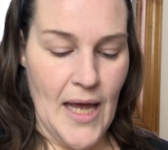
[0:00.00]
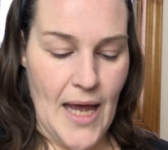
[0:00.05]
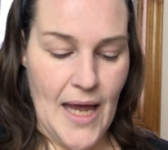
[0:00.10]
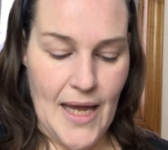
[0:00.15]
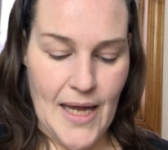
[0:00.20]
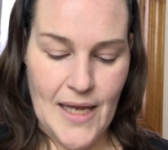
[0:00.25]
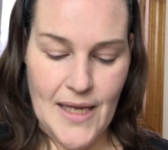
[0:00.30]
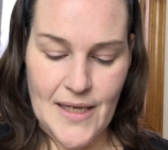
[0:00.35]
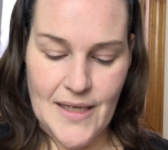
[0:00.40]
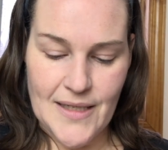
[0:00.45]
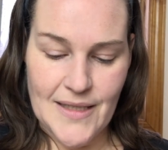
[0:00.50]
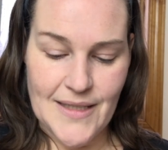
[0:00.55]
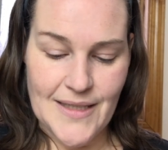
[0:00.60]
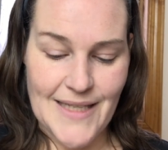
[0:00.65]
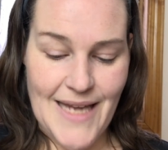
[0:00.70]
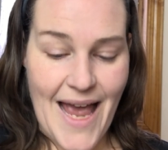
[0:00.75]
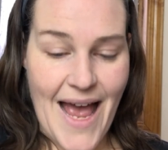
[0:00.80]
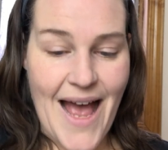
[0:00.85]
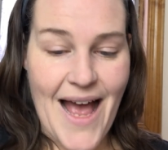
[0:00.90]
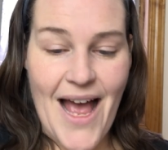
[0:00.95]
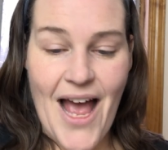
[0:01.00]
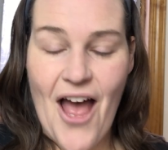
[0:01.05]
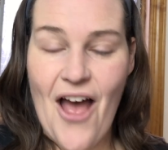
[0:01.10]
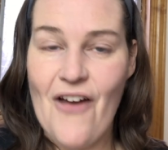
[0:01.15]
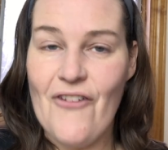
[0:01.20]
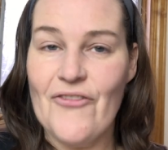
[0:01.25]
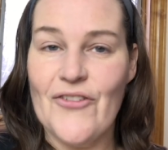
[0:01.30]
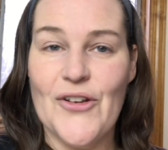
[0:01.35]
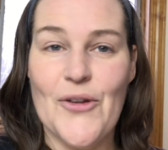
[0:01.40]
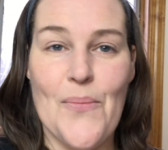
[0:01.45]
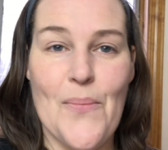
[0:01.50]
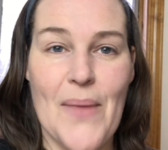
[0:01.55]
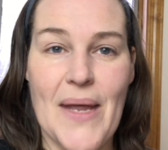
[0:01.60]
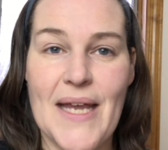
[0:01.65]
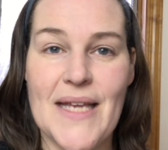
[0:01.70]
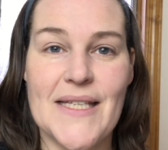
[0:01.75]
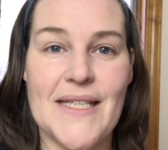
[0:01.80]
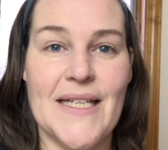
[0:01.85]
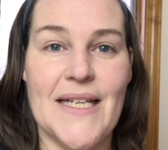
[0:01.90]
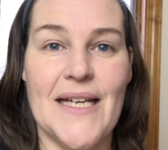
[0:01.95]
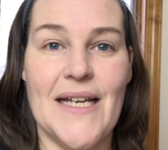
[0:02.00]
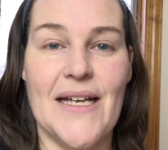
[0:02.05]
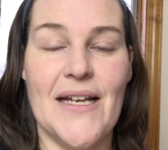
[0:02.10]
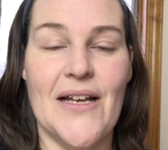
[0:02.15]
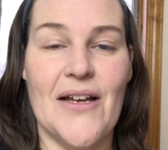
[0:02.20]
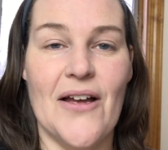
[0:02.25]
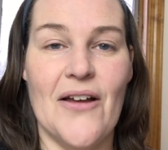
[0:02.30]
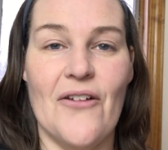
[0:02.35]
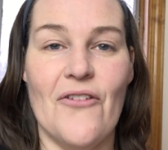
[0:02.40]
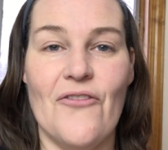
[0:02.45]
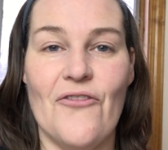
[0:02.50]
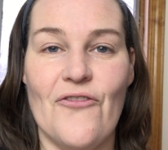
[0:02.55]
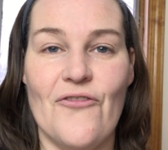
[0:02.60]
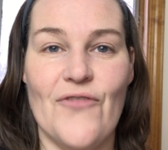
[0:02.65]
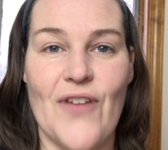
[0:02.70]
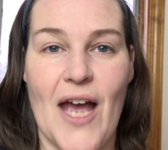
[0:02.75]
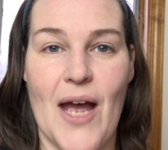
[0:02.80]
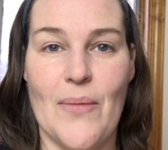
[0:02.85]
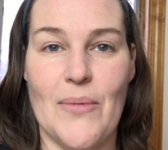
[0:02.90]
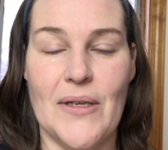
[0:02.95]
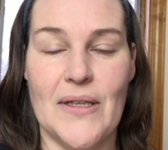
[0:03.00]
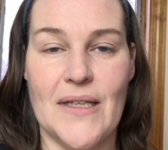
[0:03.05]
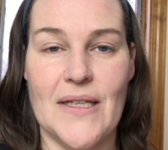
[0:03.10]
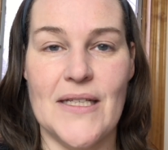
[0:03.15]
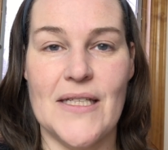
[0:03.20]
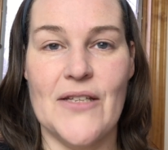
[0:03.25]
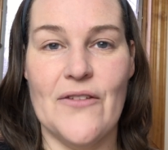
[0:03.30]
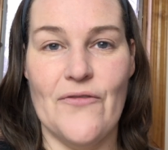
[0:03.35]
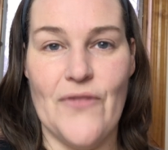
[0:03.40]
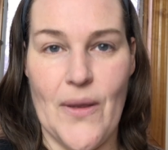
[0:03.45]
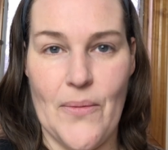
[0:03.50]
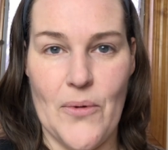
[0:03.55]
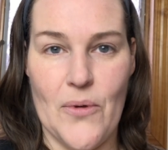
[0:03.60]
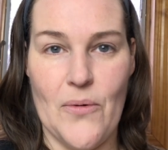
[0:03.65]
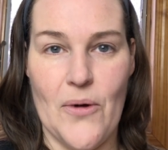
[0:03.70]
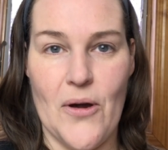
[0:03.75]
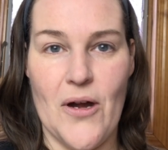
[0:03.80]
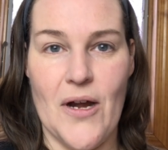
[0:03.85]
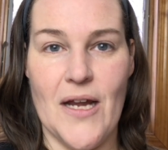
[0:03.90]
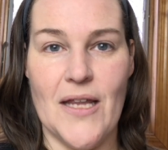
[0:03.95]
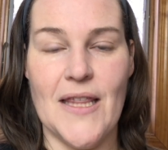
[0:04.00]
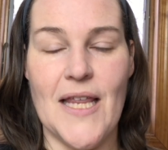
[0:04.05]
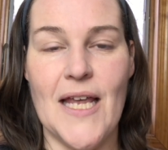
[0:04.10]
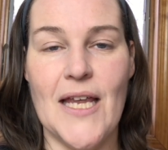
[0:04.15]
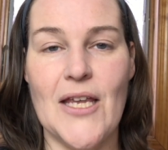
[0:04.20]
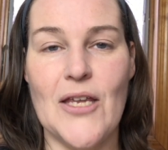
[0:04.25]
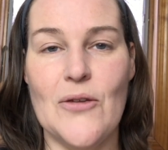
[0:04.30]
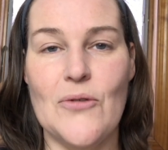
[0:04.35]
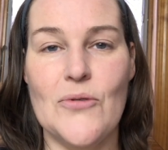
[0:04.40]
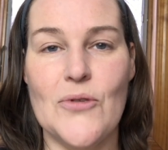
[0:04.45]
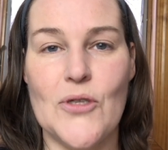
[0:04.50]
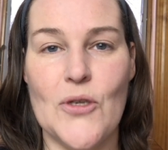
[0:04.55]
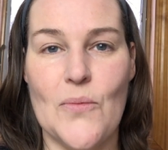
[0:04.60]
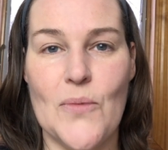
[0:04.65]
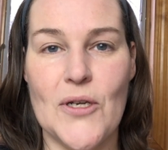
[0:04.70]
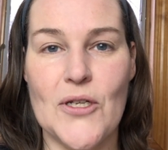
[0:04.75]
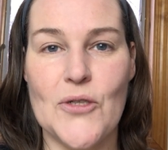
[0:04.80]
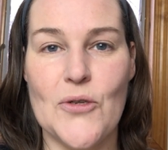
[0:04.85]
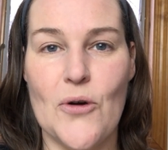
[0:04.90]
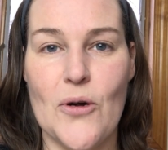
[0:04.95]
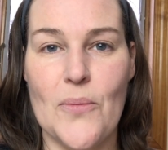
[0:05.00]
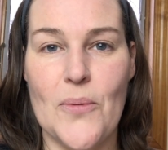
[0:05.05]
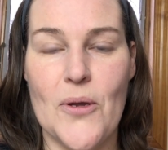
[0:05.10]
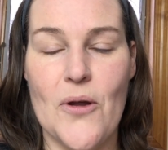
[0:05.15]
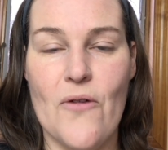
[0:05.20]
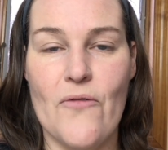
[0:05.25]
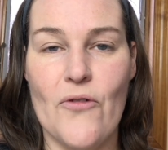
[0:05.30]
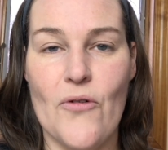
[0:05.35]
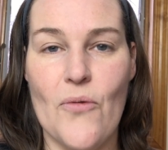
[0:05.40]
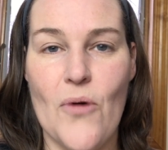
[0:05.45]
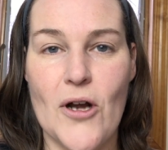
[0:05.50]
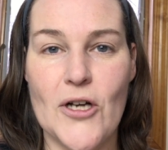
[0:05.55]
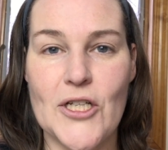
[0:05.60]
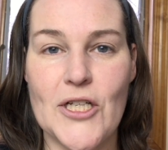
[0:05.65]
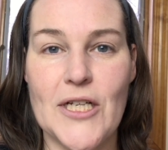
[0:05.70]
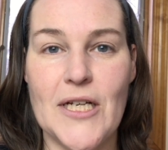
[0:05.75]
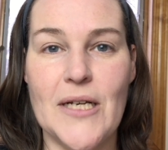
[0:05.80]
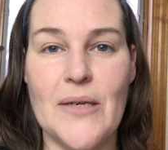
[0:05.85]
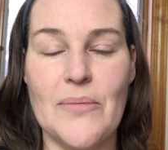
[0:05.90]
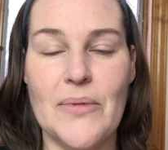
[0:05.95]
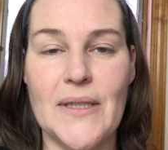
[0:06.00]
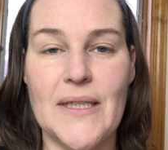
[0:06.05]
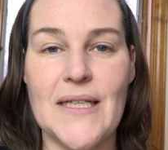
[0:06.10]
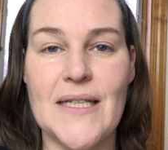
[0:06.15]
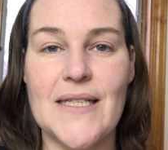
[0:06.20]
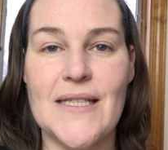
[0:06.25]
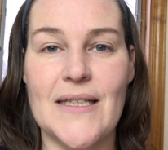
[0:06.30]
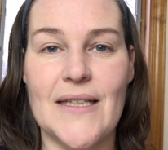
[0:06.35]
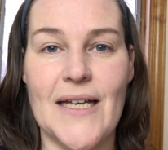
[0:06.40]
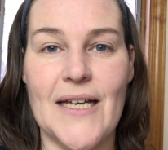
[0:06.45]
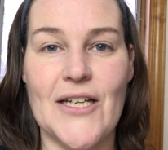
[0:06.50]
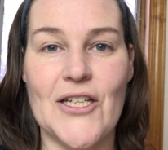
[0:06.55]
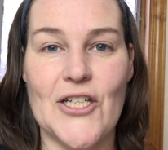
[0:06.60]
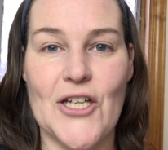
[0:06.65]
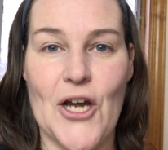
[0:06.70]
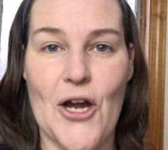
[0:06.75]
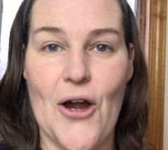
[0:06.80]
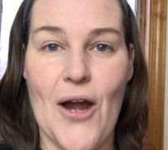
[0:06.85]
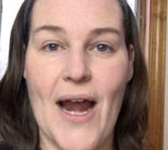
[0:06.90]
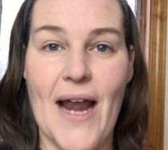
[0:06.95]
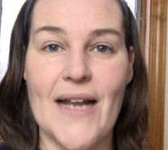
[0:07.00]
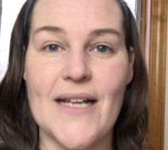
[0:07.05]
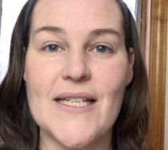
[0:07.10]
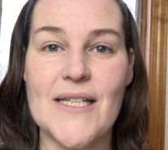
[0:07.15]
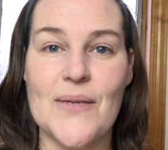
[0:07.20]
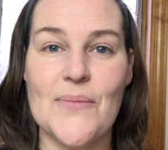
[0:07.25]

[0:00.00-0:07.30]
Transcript: And yeah, have an amazing, fabulous February. Thank you so much, Scorpio, for watching. Please like, share, and